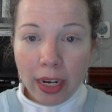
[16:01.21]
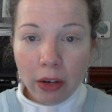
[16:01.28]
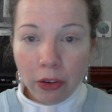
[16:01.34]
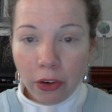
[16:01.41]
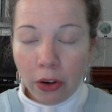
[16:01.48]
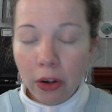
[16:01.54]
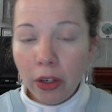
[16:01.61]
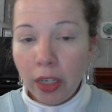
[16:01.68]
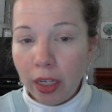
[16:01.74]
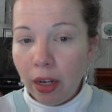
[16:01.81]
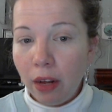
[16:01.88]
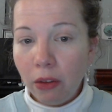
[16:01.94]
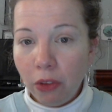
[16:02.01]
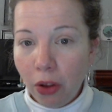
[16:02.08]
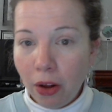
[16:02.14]
or dark, and
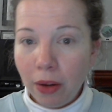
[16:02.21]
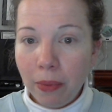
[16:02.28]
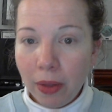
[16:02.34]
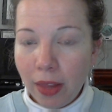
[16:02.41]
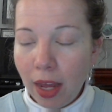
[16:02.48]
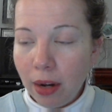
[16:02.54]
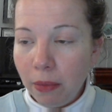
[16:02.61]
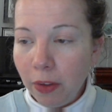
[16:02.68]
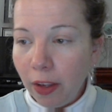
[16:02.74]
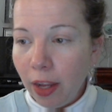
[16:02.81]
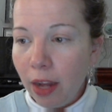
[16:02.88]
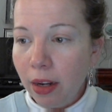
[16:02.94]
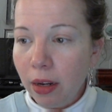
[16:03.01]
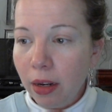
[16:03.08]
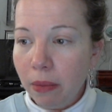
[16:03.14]
I'll talk about that
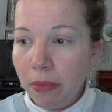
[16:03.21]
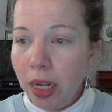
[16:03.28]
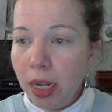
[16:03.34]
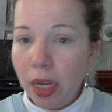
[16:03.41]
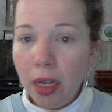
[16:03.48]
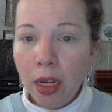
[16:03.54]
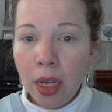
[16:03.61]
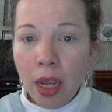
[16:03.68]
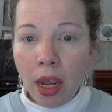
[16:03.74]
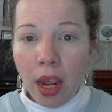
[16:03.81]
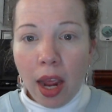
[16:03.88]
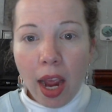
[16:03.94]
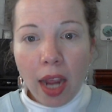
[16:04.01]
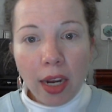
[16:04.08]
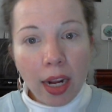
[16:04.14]
again in a minute.
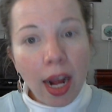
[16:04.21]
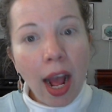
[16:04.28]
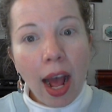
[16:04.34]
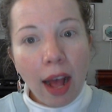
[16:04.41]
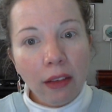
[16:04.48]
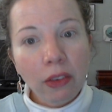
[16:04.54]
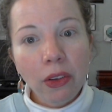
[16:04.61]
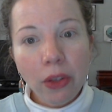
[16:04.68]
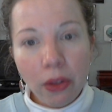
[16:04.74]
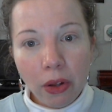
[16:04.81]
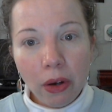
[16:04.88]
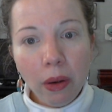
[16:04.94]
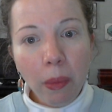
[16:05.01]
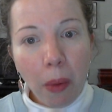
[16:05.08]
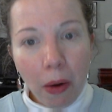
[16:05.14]
And it has an
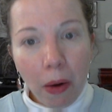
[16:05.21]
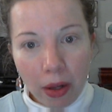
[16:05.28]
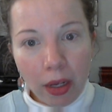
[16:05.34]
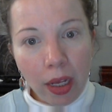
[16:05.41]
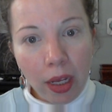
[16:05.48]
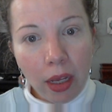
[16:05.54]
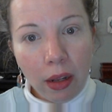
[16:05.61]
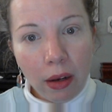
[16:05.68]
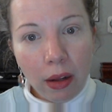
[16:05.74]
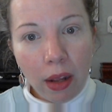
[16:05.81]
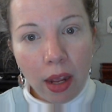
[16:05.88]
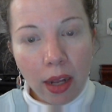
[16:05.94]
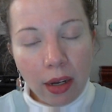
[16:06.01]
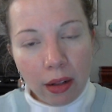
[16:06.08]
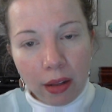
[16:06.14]
alarm on it,
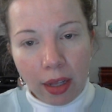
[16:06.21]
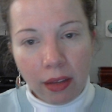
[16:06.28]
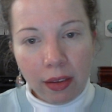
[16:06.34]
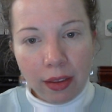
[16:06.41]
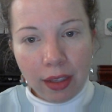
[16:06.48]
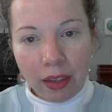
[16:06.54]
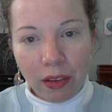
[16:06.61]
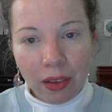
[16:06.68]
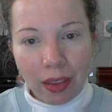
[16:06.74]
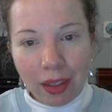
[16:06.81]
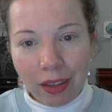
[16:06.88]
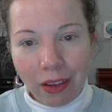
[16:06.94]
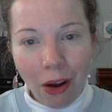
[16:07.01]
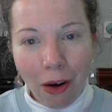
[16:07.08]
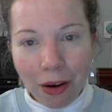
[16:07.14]
and it's
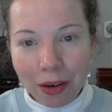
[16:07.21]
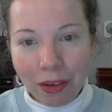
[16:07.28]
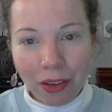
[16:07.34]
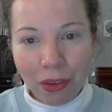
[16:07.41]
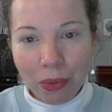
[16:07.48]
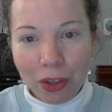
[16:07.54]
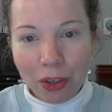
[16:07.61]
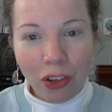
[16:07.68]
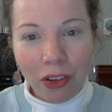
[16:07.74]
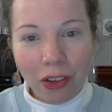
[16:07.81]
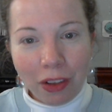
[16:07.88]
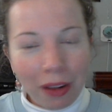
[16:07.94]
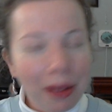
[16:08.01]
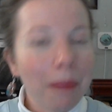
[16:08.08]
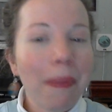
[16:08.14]
these hard
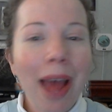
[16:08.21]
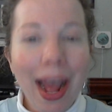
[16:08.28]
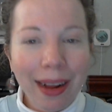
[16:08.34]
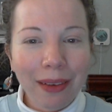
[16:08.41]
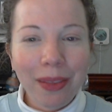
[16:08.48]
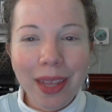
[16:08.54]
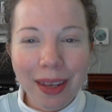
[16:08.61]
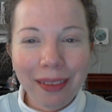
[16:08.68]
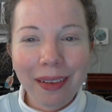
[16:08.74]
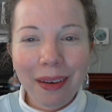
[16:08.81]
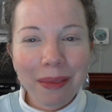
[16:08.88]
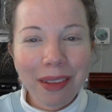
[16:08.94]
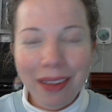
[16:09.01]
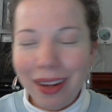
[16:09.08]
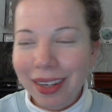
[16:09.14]
switches on the back of the
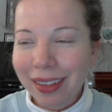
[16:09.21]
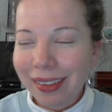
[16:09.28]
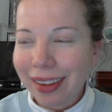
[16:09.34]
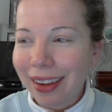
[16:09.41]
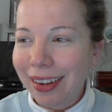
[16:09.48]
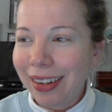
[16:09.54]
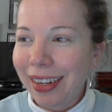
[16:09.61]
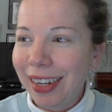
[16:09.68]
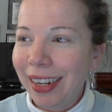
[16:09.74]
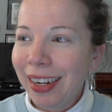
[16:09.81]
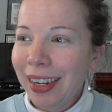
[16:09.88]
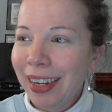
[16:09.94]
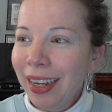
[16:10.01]
alarm clock. It's kind of neat.